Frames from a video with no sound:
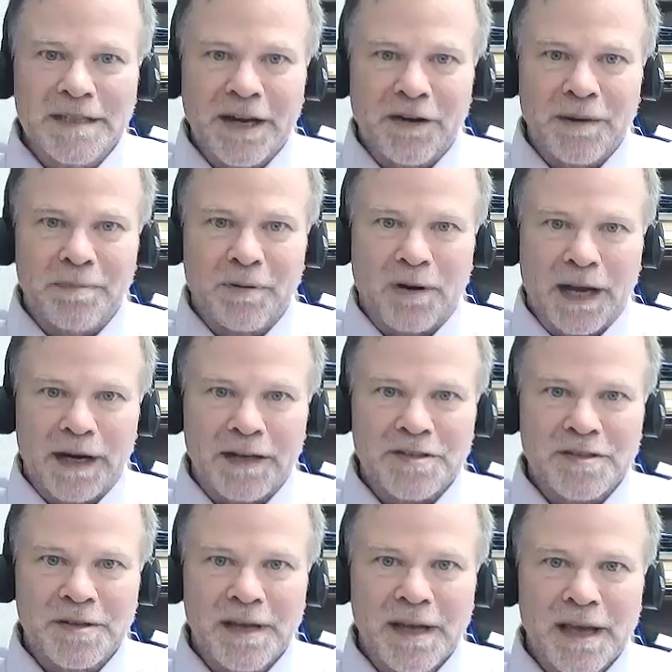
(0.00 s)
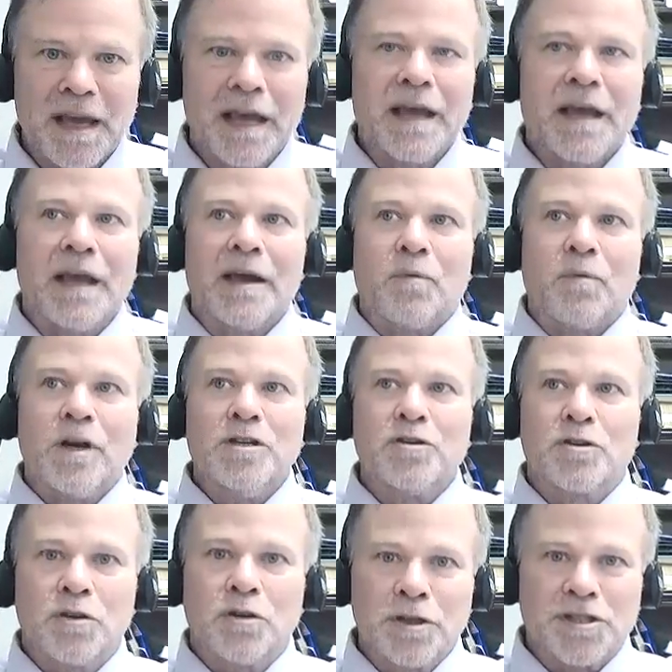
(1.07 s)
dairy products, when you
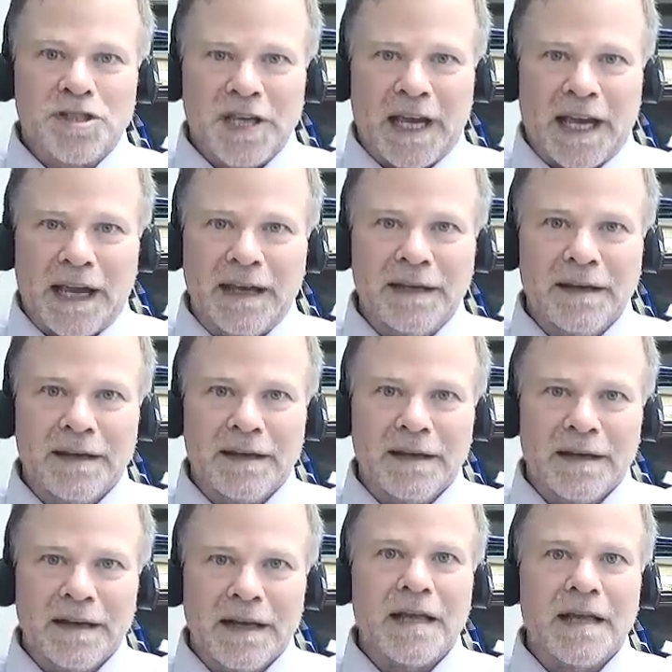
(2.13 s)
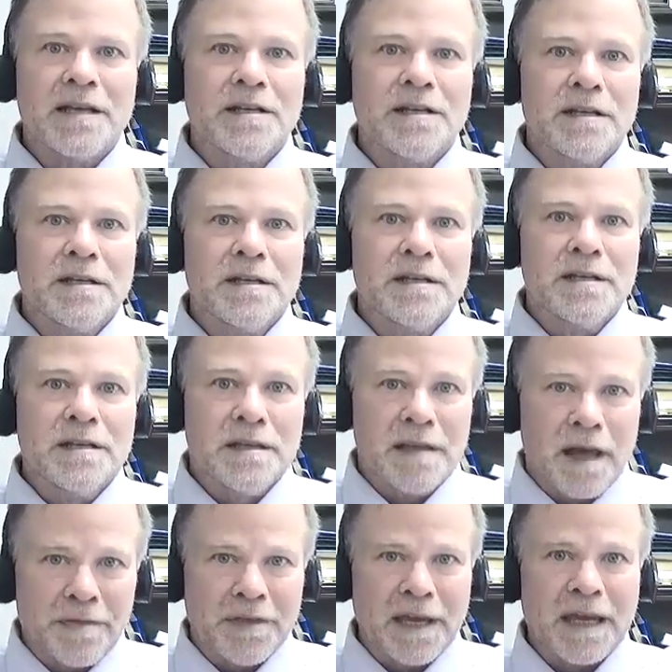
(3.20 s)
could say
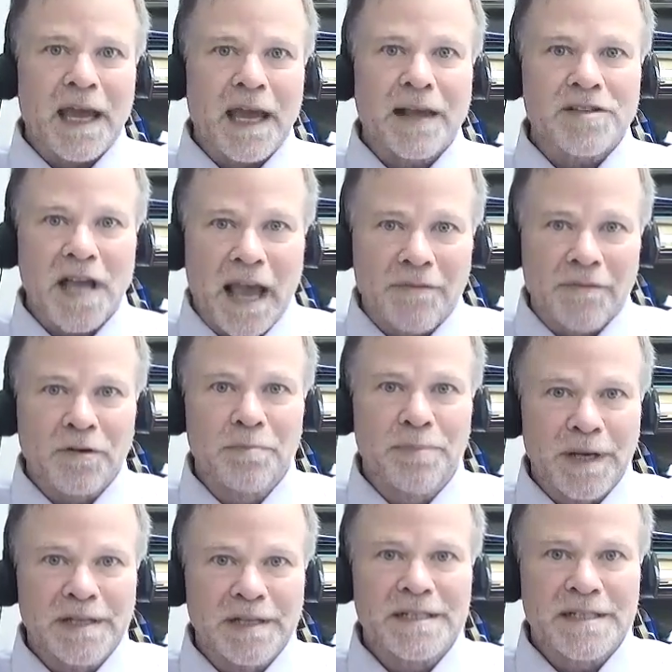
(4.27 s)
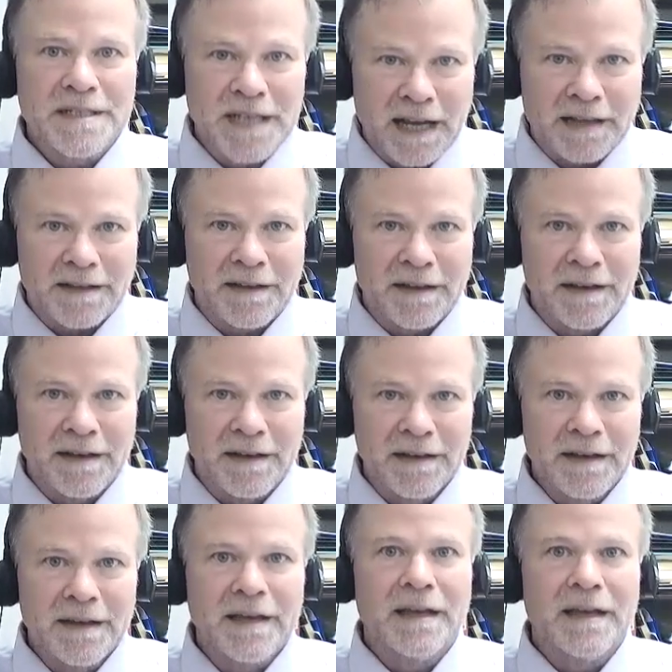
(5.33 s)
nothing has ever been detected
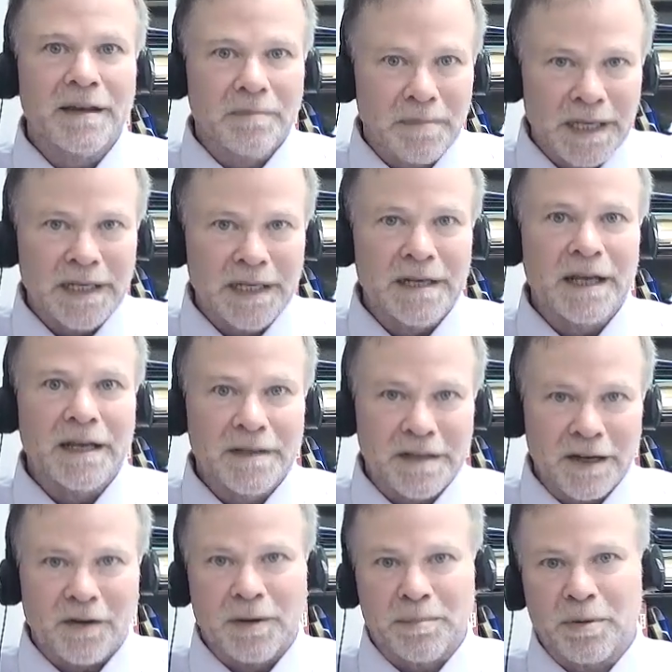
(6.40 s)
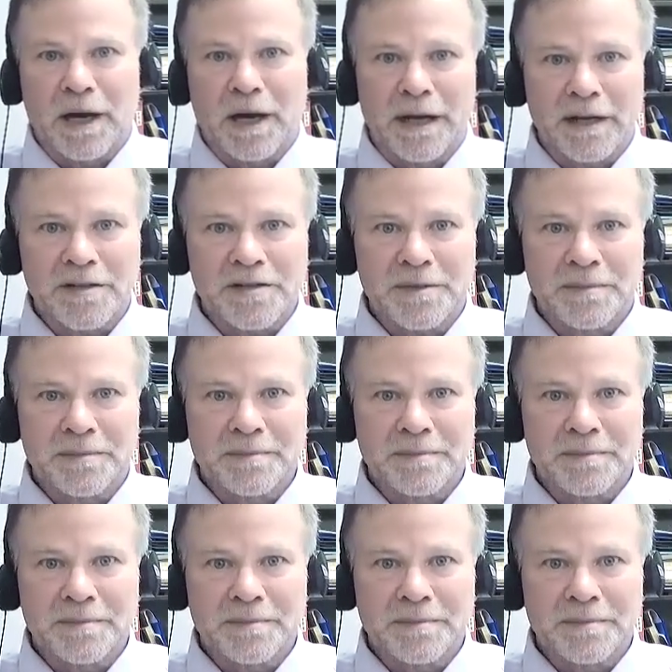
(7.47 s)
in meat and dairy products.